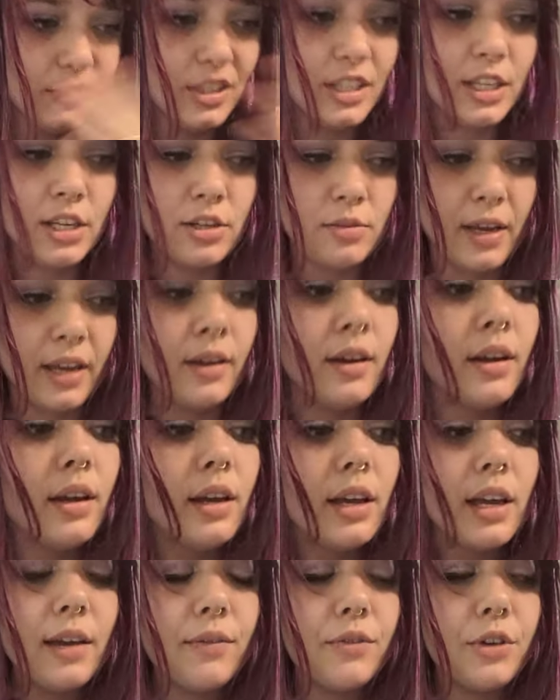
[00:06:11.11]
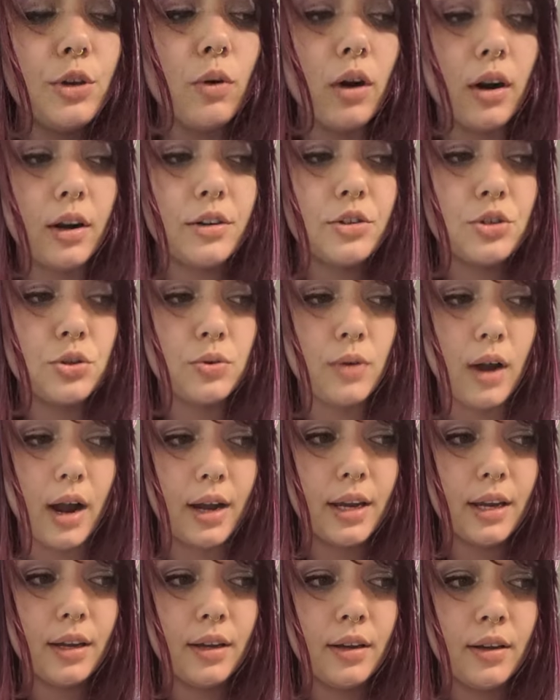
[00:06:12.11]
excuse me, if you are
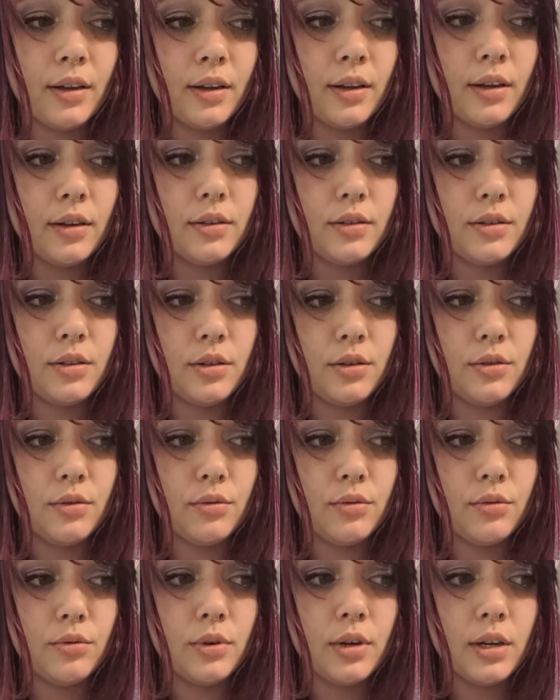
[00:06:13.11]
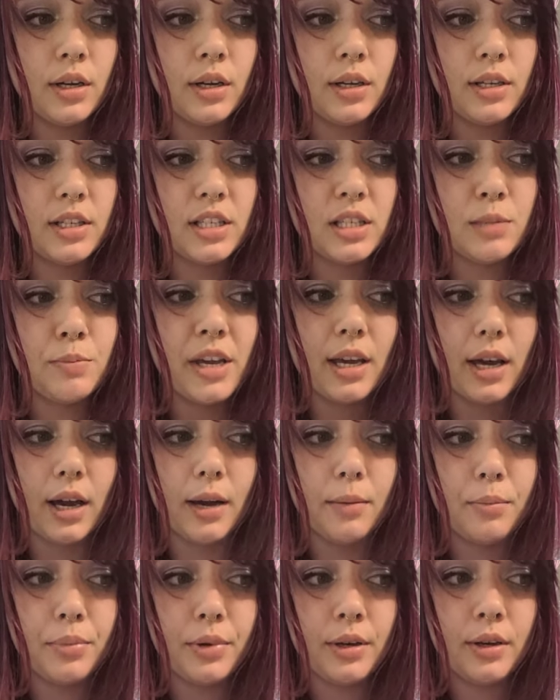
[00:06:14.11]
trying to speak
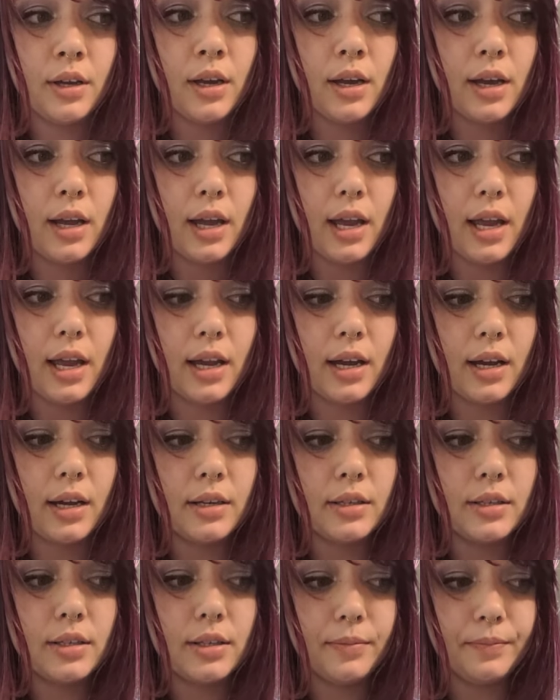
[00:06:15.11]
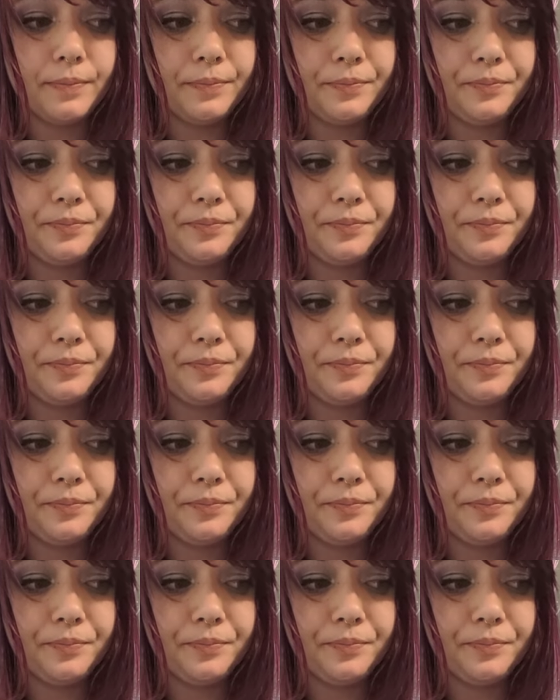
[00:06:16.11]
up and